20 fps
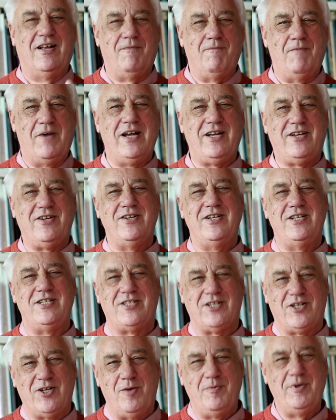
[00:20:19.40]
my goodness,
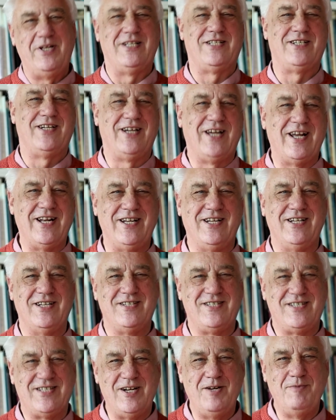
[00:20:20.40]
the comments I'm getting are
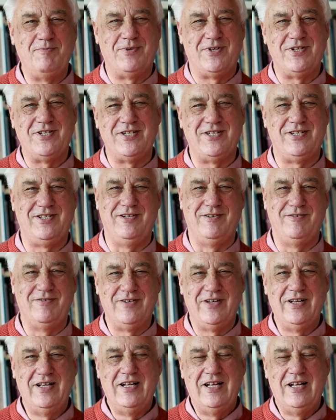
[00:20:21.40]
so positive.